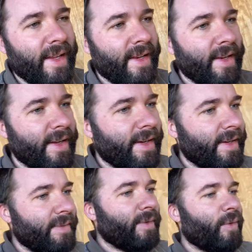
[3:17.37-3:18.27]
a
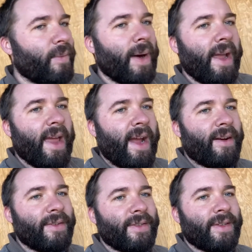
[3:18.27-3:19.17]
little white
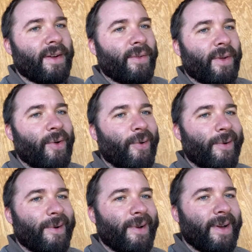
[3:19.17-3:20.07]
house on the
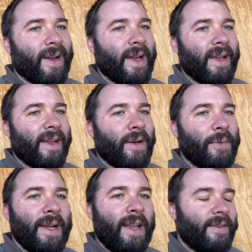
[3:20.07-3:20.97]
corner, and
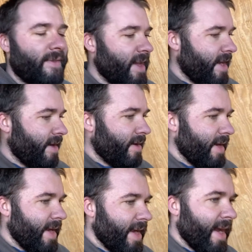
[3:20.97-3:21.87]
we lived there,
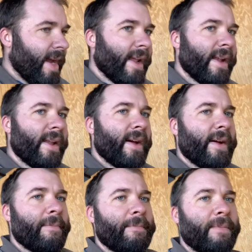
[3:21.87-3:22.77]

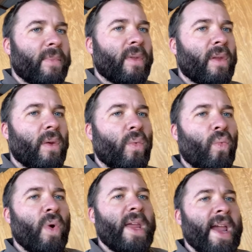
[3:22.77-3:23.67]
and
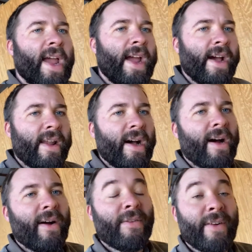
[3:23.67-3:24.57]
we had
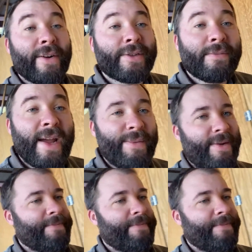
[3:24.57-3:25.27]
our first baby.